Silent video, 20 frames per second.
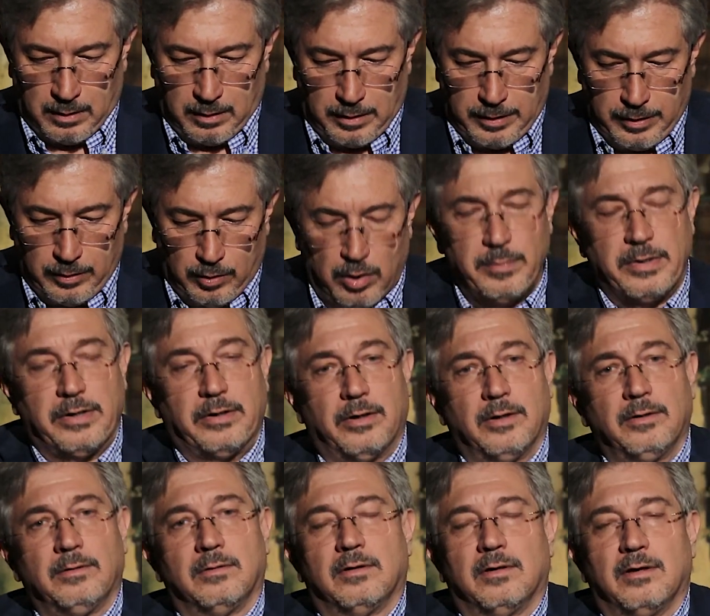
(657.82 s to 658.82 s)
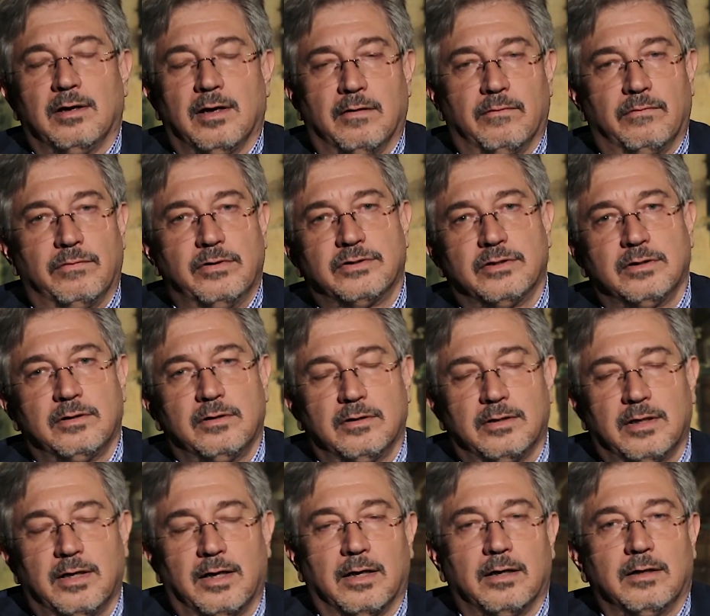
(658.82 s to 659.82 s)
In Armenia, every single
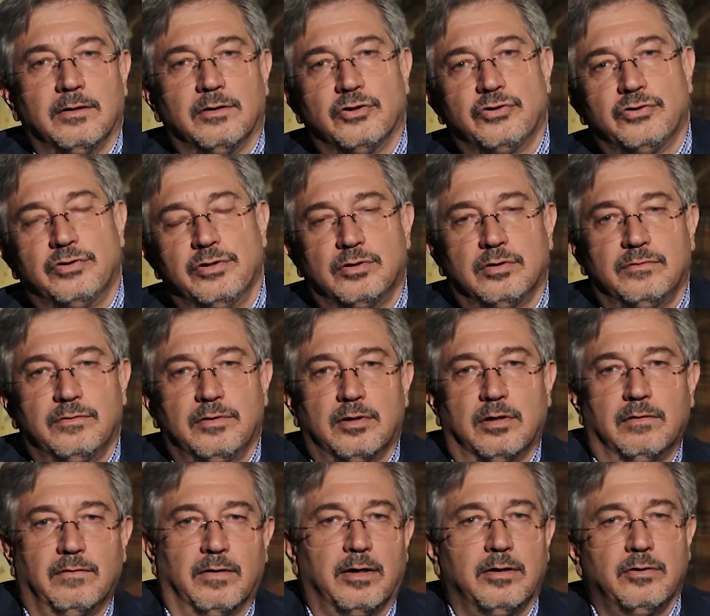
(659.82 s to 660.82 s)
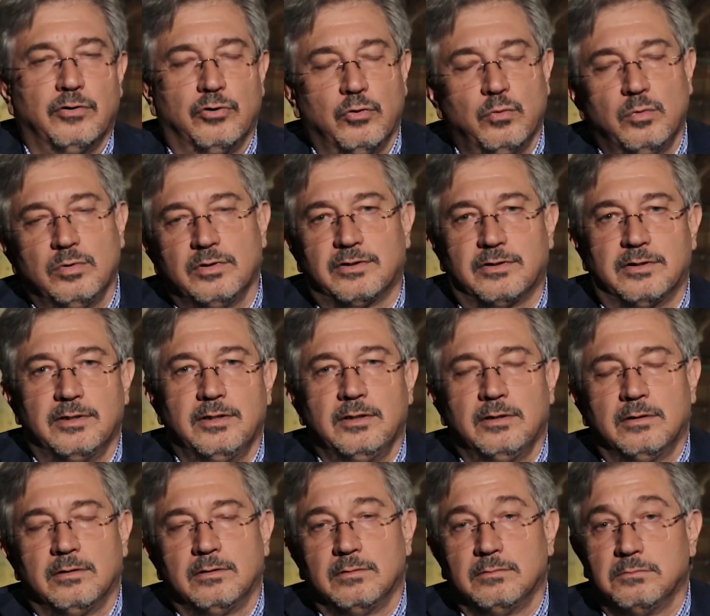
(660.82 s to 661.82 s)
day in the streets of Yerevan, you will see